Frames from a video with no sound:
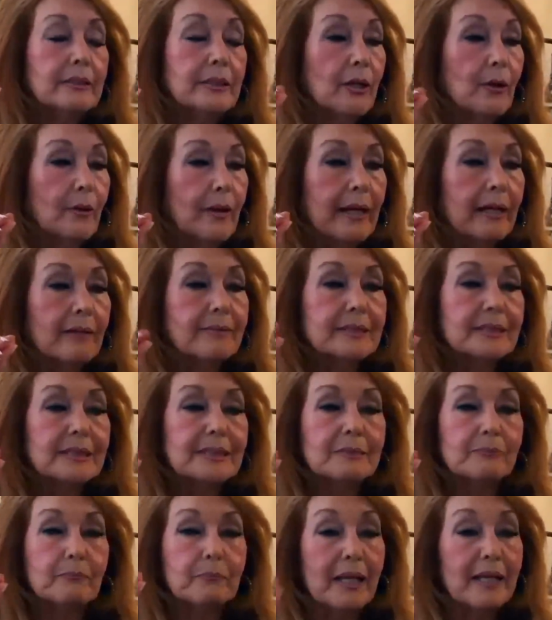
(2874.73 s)
you know,
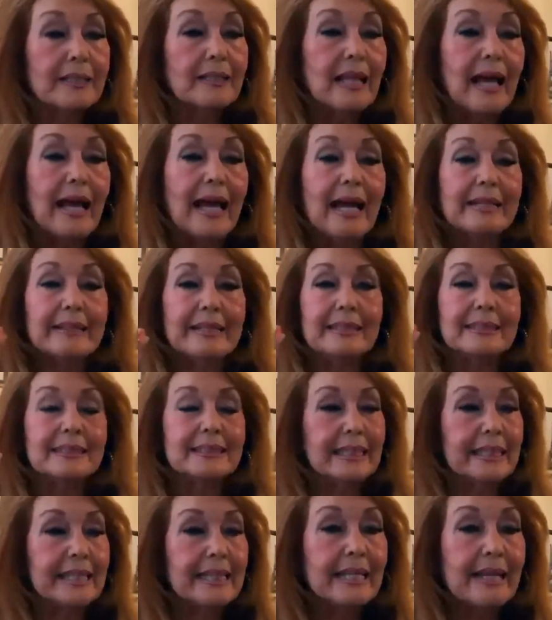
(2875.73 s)
Elvis's bloodline,
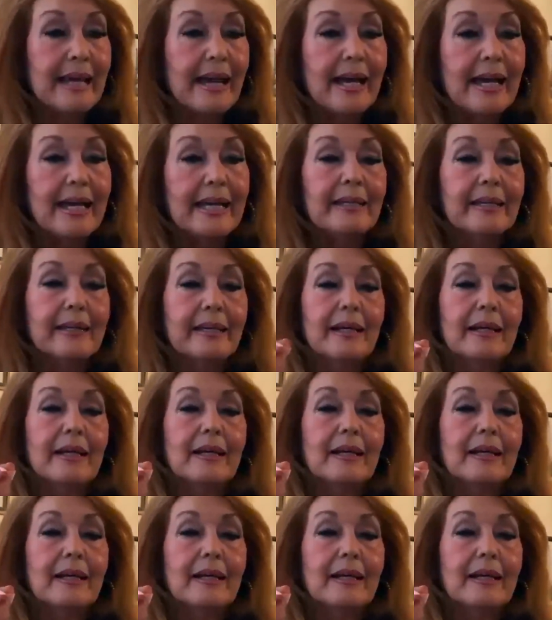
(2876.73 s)
his DNA,